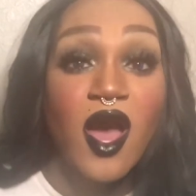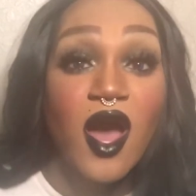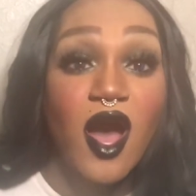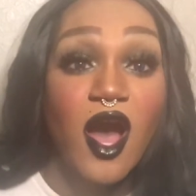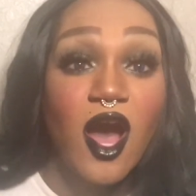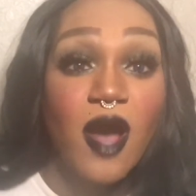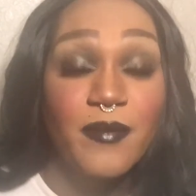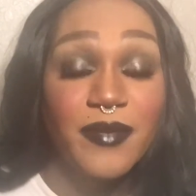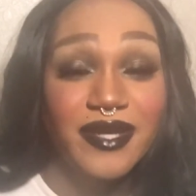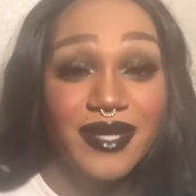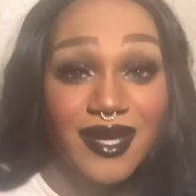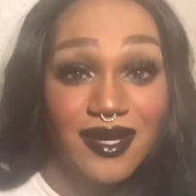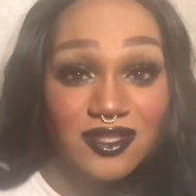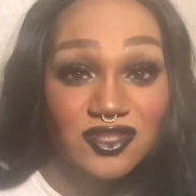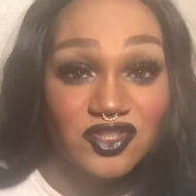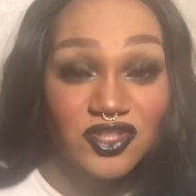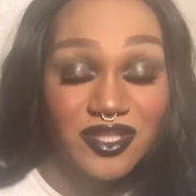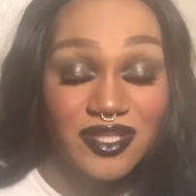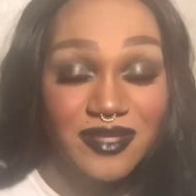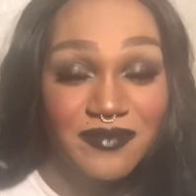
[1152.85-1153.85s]
And
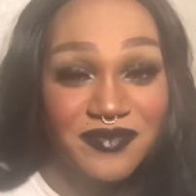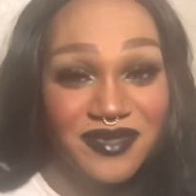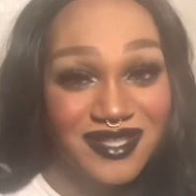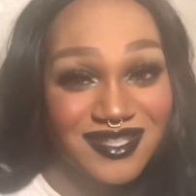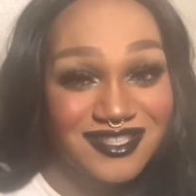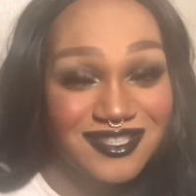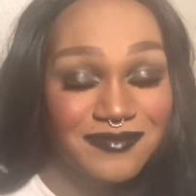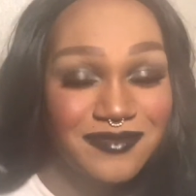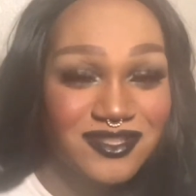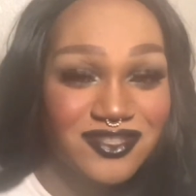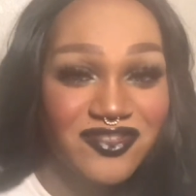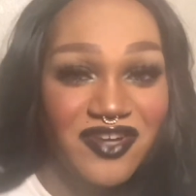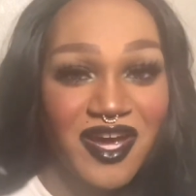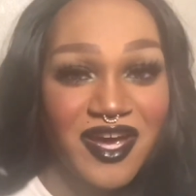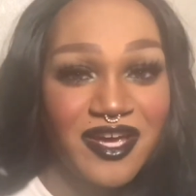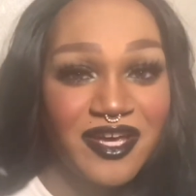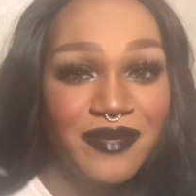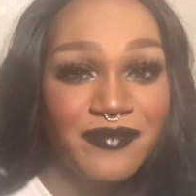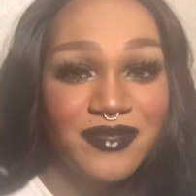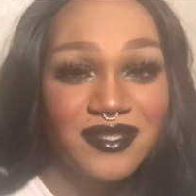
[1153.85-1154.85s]
actually, please
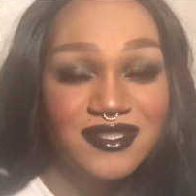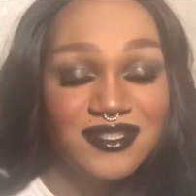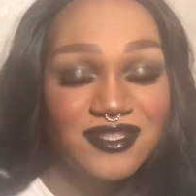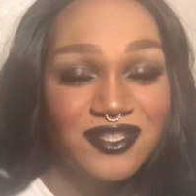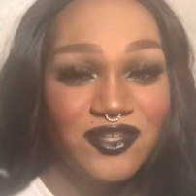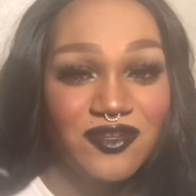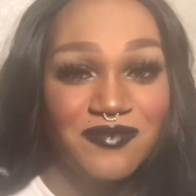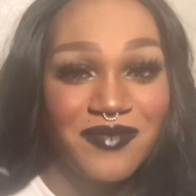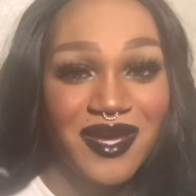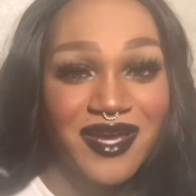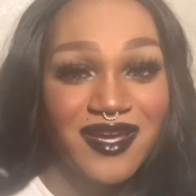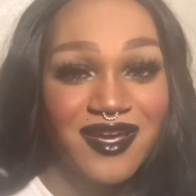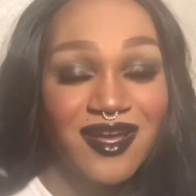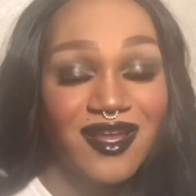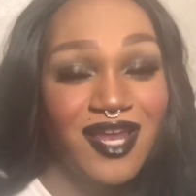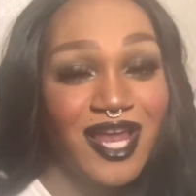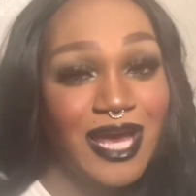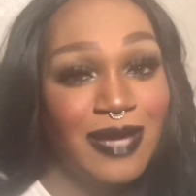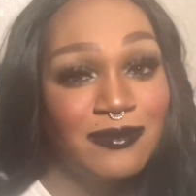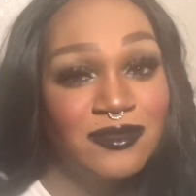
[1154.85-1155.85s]
subscribe to my
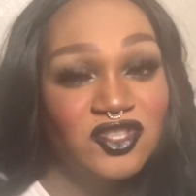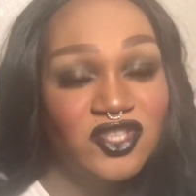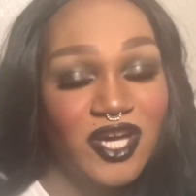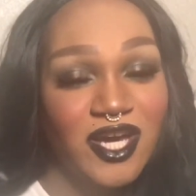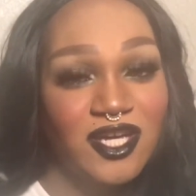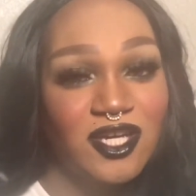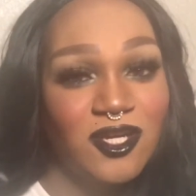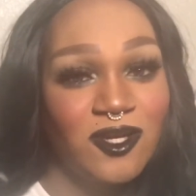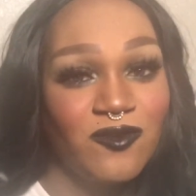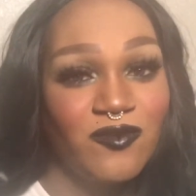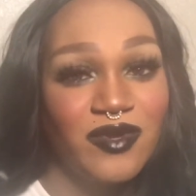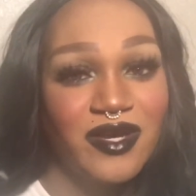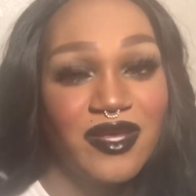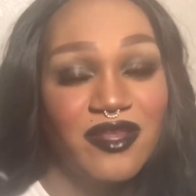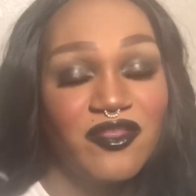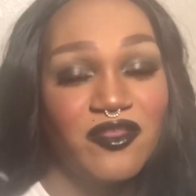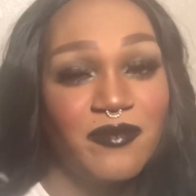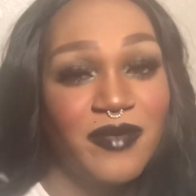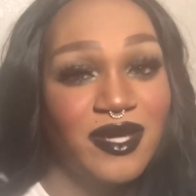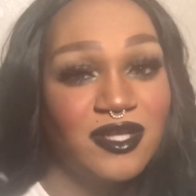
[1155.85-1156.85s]
collab channel
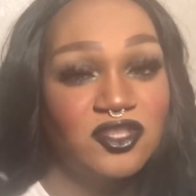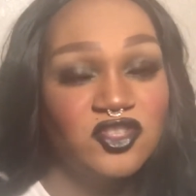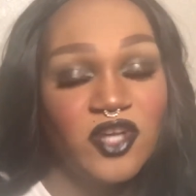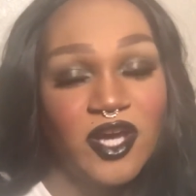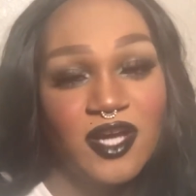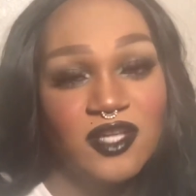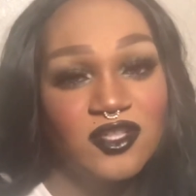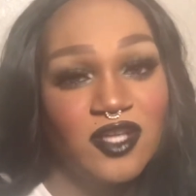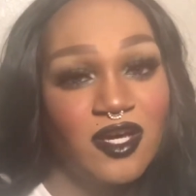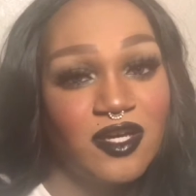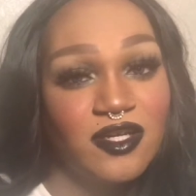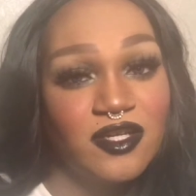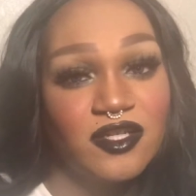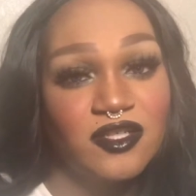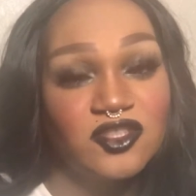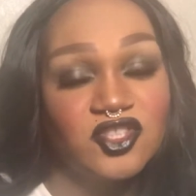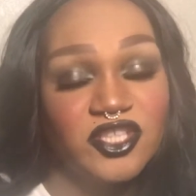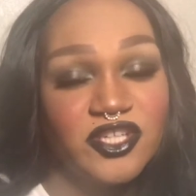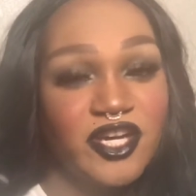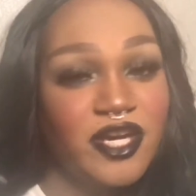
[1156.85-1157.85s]
with my drag daughter,
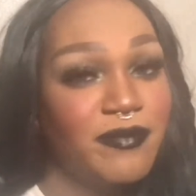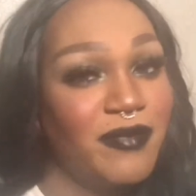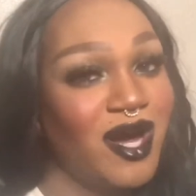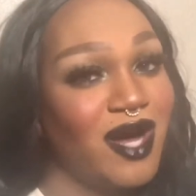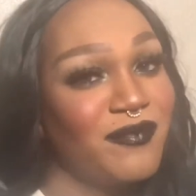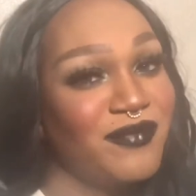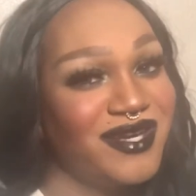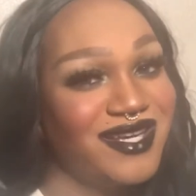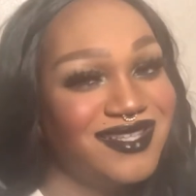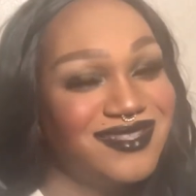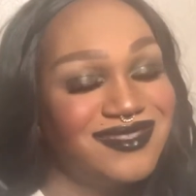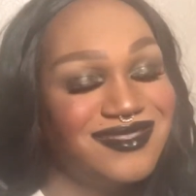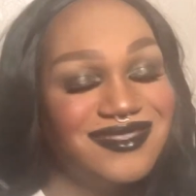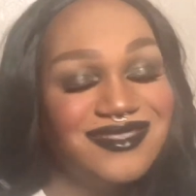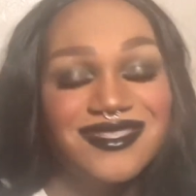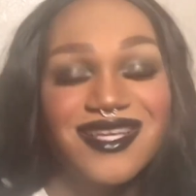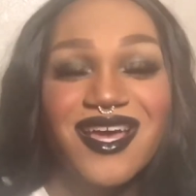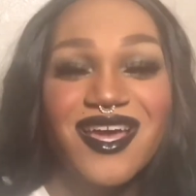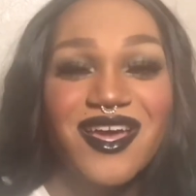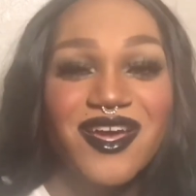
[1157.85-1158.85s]
Cherry
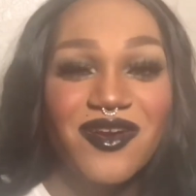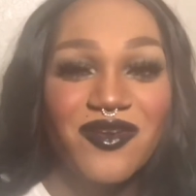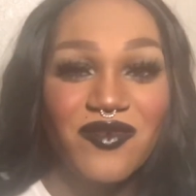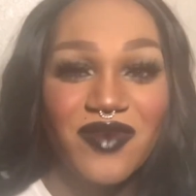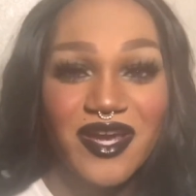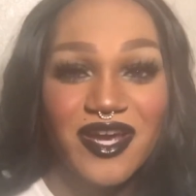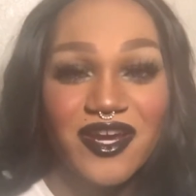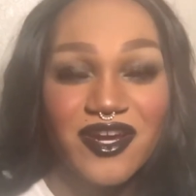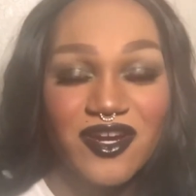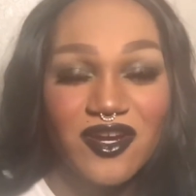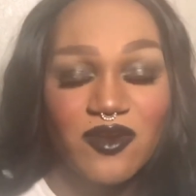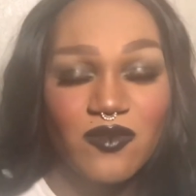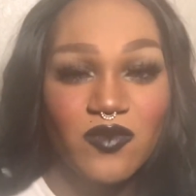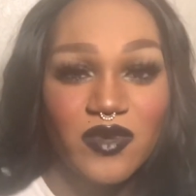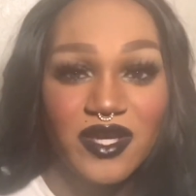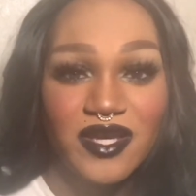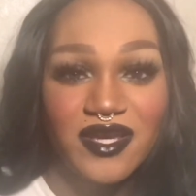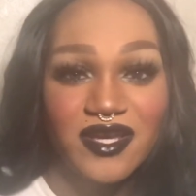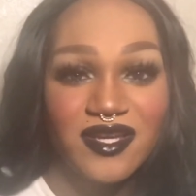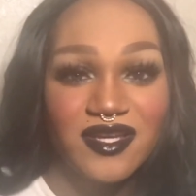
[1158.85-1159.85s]
Poppins, where
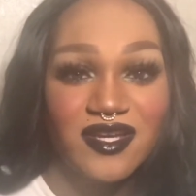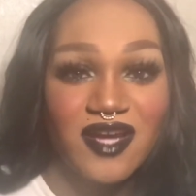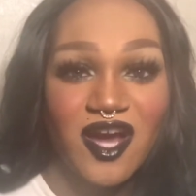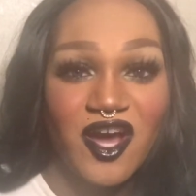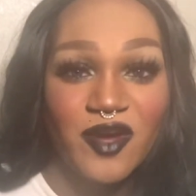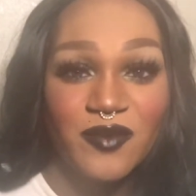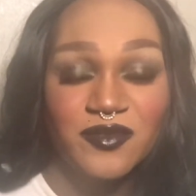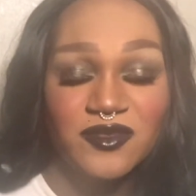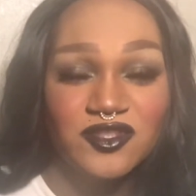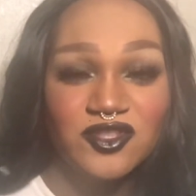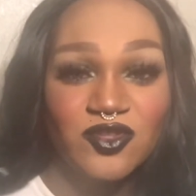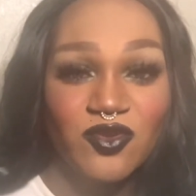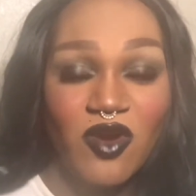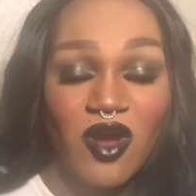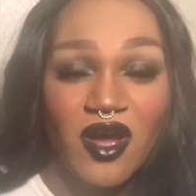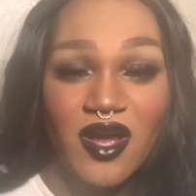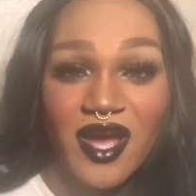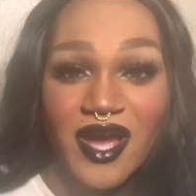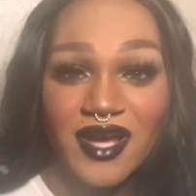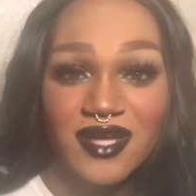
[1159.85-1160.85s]
we do
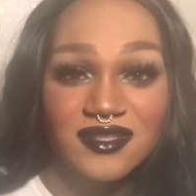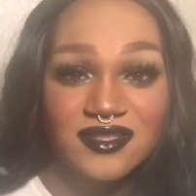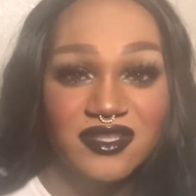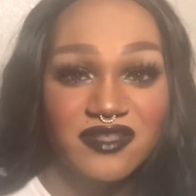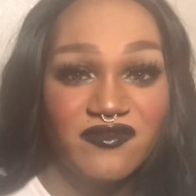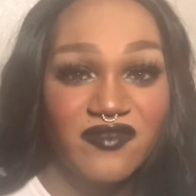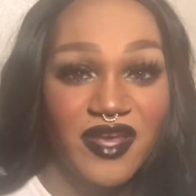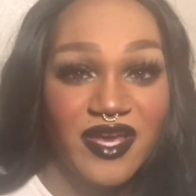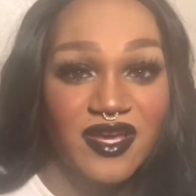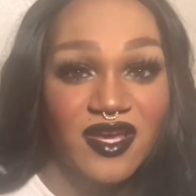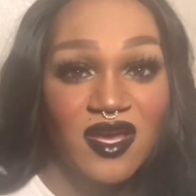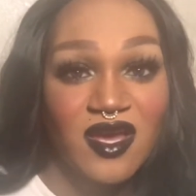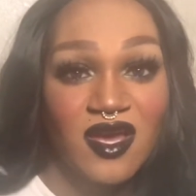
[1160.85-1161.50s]
all kinds of like